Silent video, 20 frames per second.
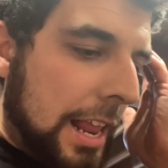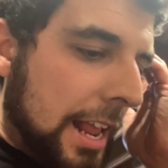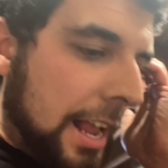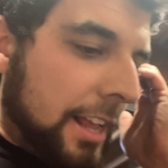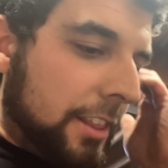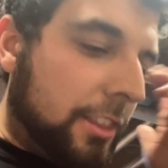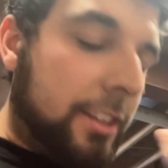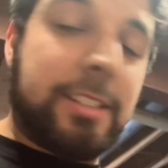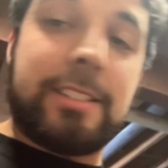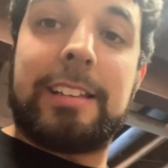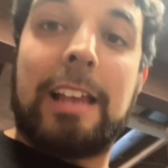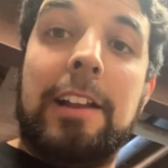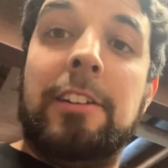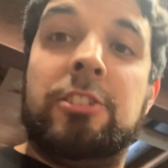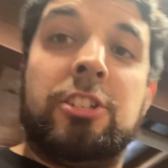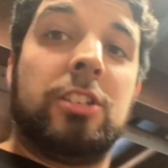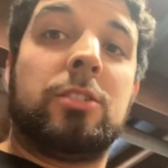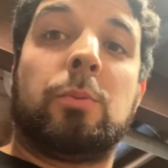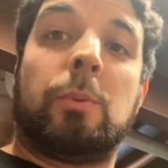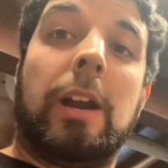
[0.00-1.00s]
The CEN
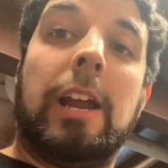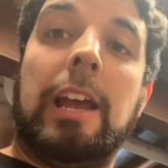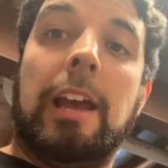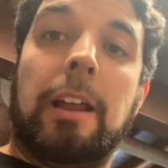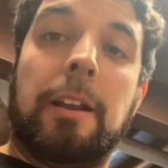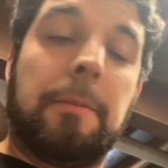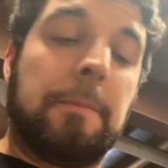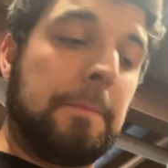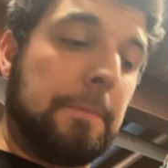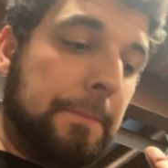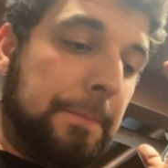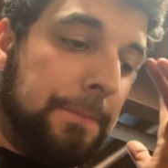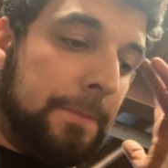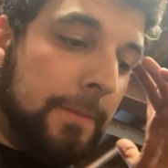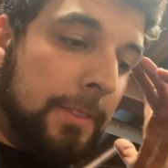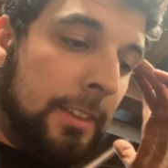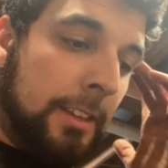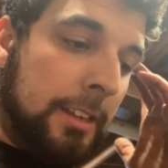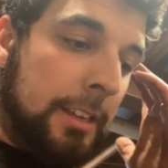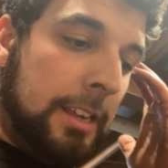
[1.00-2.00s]
just ran.
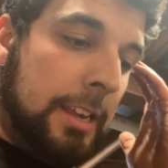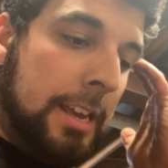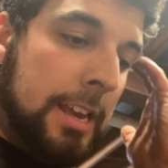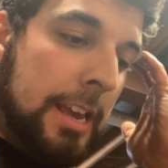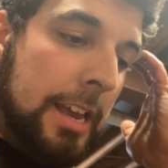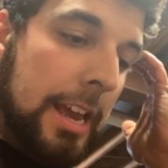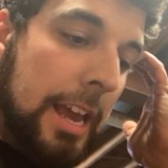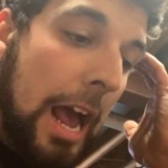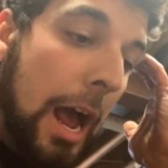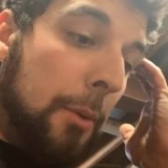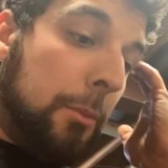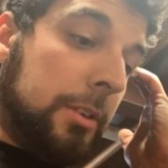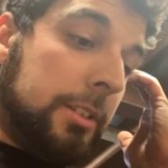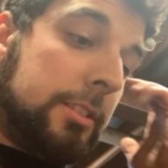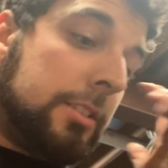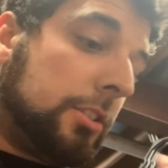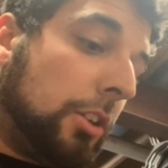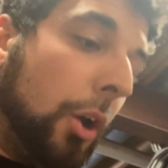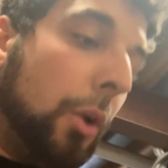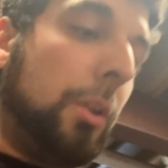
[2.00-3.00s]
I
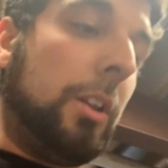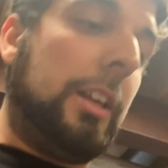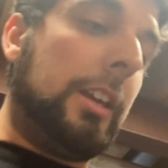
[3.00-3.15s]
was totally